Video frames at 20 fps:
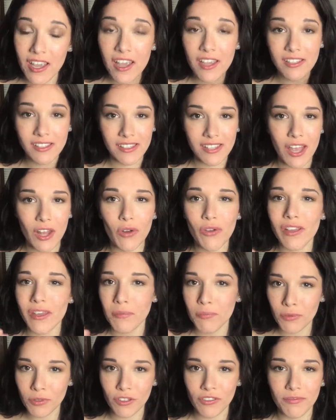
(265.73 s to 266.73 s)
subtle
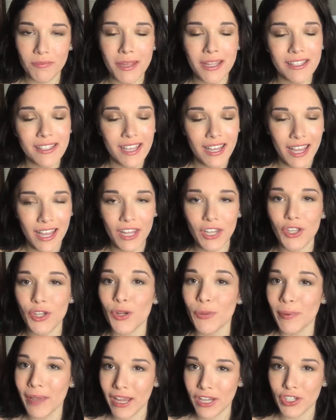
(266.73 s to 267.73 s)
improvements in your
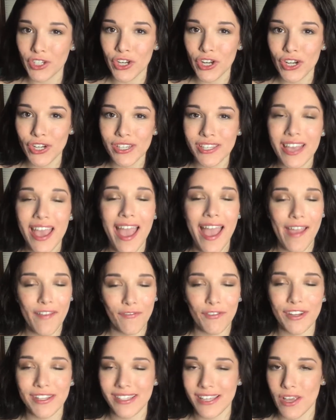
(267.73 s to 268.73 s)
pictures
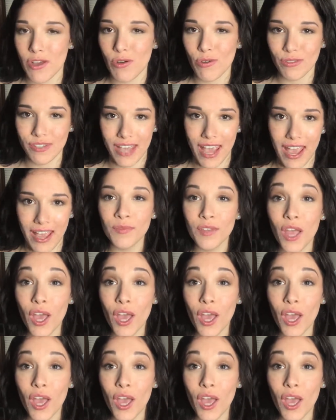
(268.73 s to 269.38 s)
every single day.